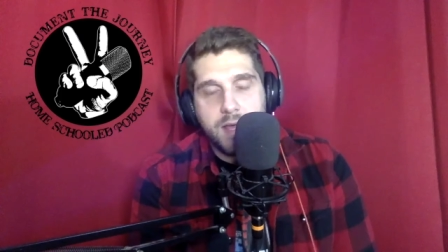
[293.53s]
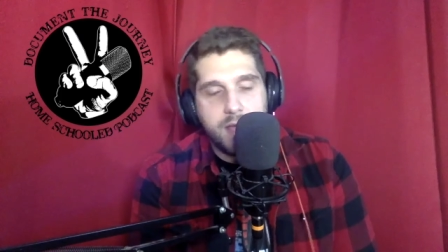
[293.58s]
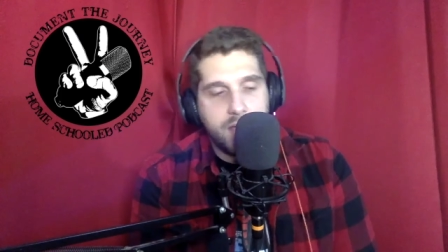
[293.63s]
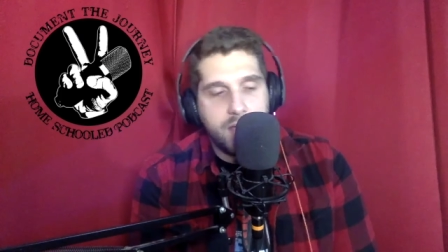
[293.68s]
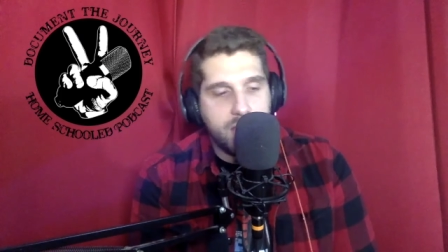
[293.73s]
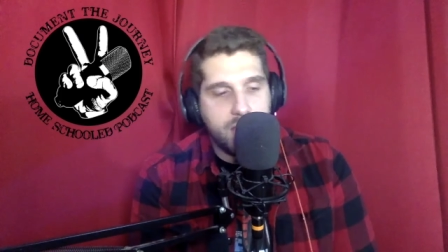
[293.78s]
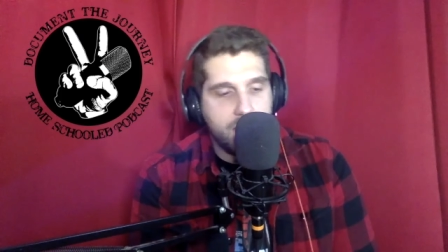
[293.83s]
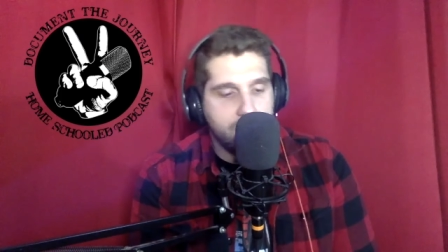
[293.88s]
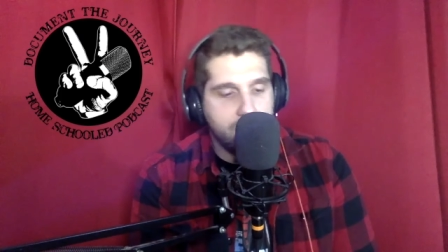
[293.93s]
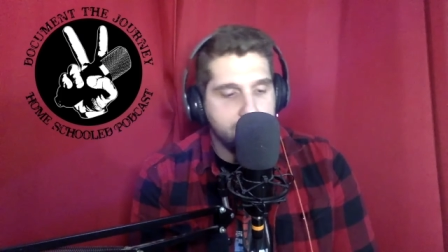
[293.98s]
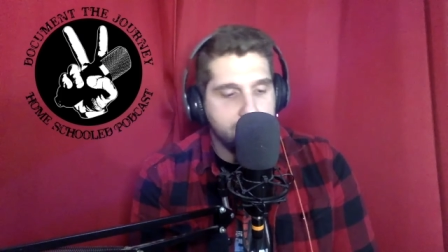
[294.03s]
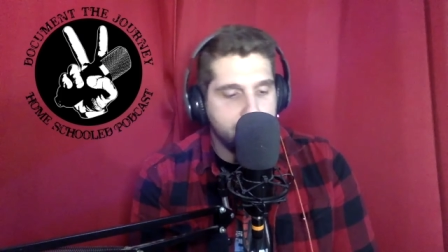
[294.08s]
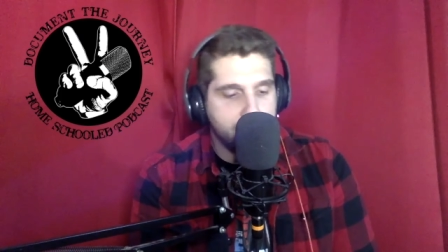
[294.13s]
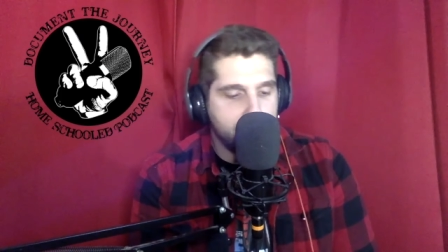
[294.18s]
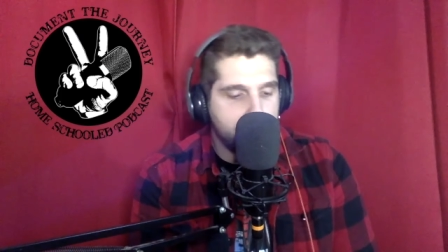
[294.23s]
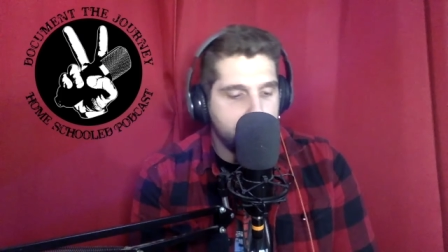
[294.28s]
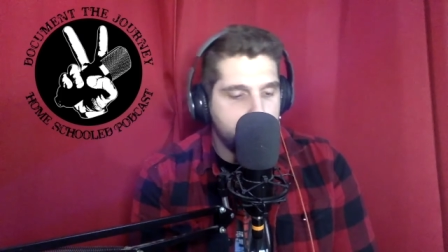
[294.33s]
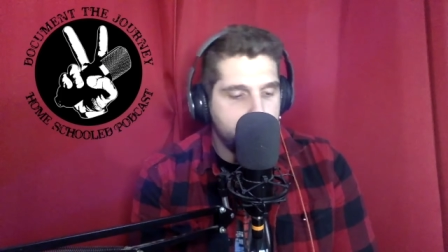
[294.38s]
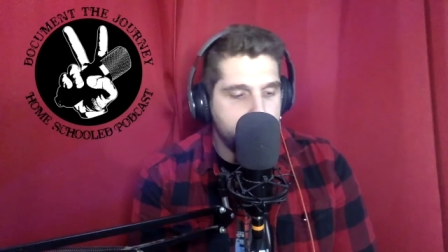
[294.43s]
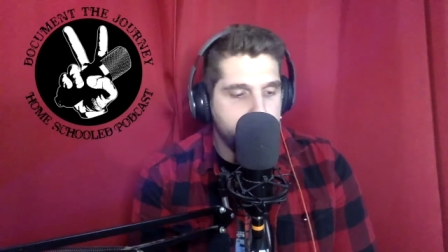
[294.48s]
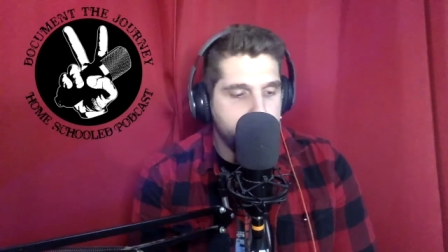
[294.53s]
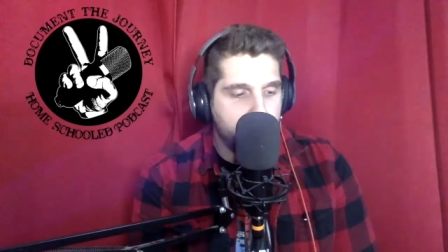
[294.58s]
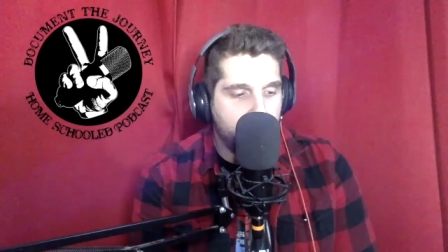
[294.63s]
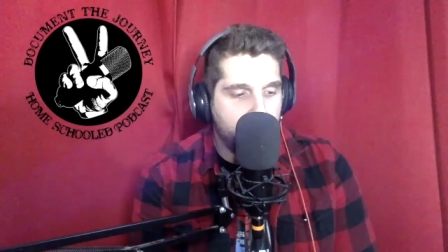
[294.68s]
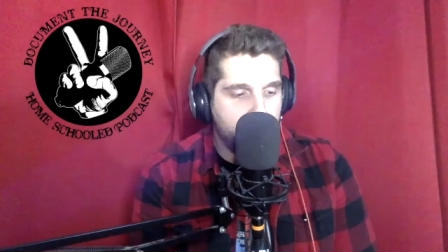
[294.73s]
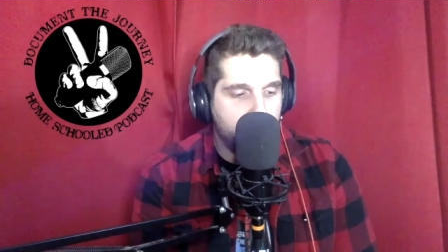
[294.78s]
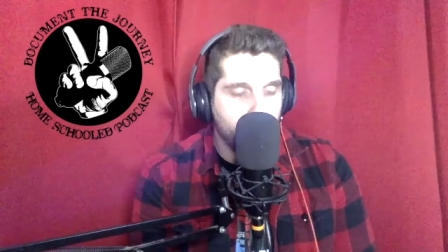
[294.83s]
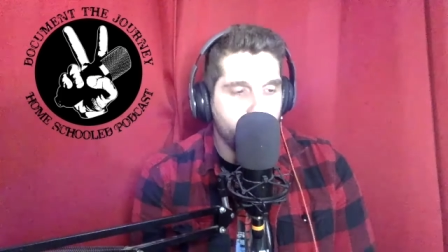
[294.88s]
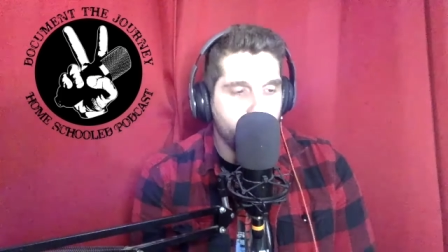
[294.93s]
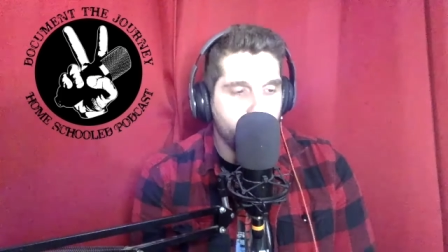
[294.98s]
And I
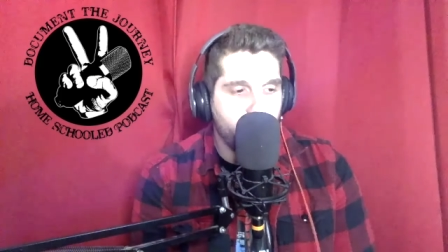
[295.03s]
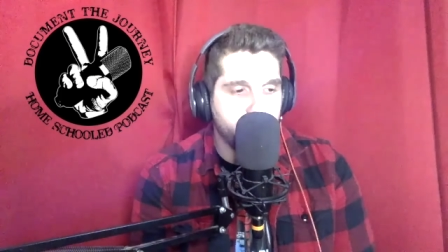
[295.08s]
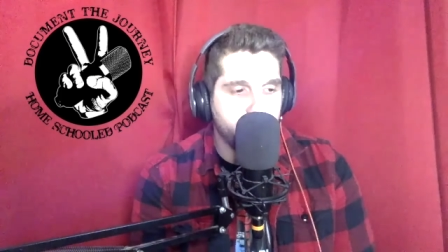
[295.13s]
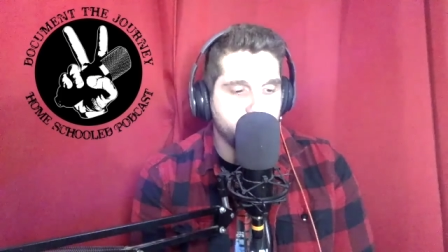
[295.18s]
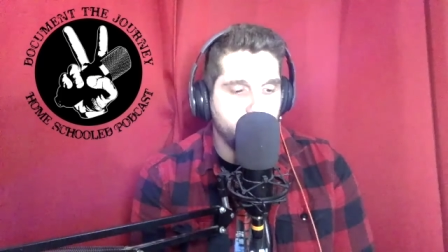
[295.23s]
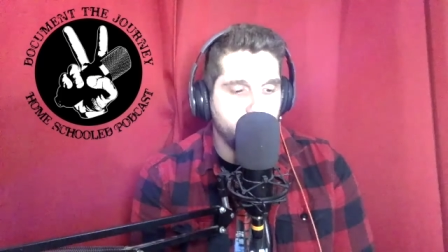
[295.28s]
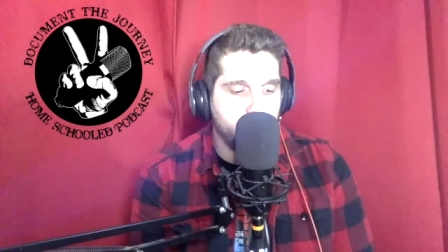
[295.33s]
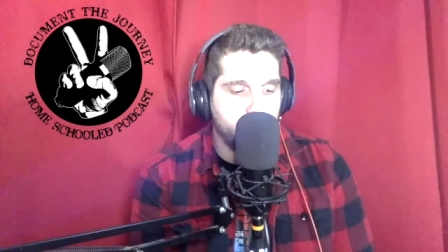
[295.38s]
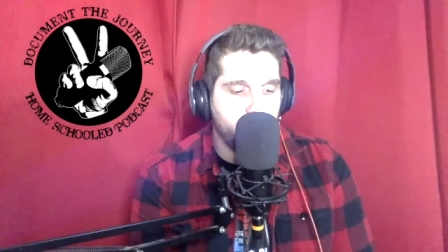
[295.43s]
don't know if I'm trying